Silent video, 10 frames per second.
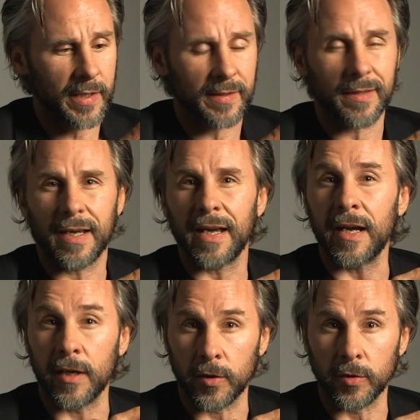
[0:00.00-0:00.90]
it?
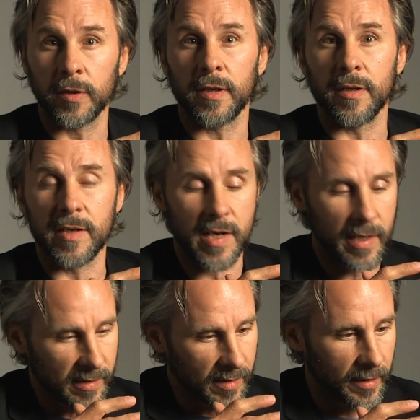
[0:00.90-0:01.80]
Hell
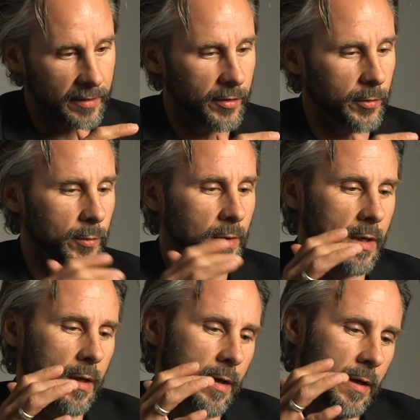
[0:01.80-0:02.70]
yes, I do.
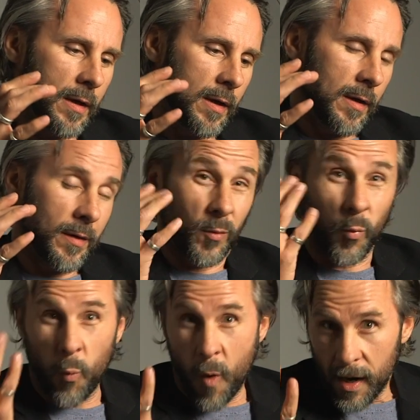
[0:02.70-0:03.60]

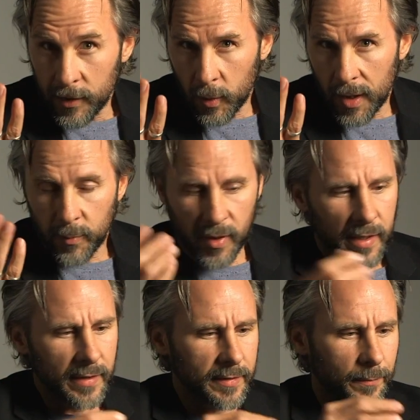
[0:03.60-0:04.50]
Why do I
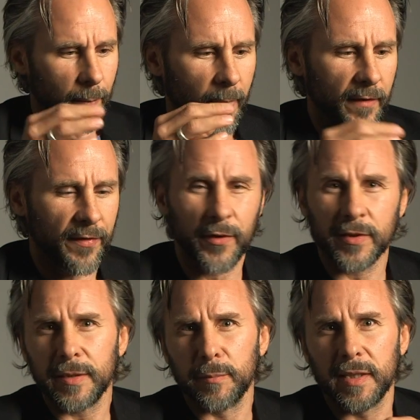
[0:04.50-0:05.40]
buy it?
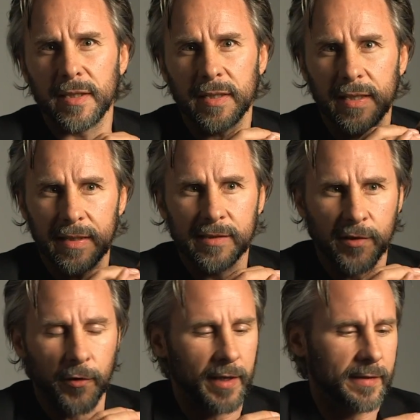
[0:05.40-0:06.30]
30 million is
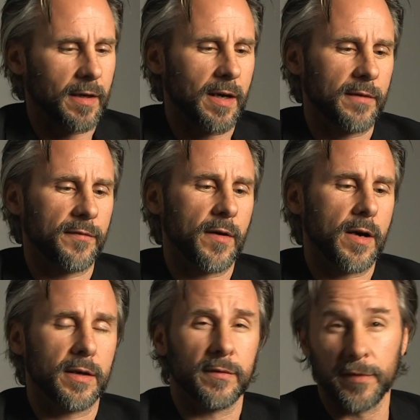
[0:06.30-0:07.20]
great. I
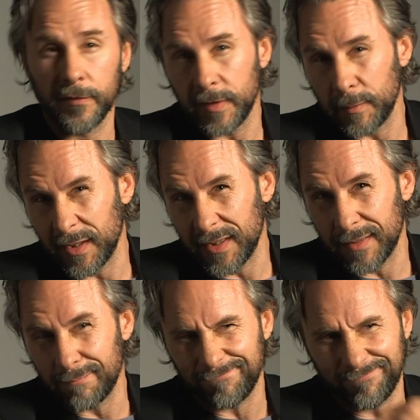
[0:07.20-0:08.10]
find 50
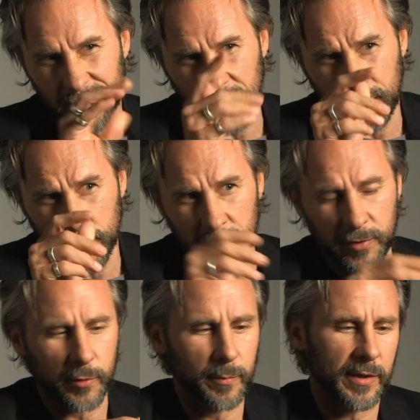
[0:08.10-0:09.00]
million a little bit
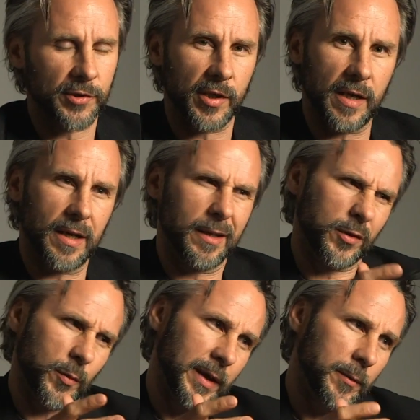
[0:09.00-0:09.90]
too much and
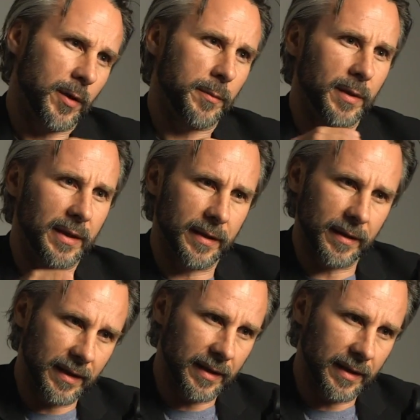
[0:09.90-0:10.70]
21 million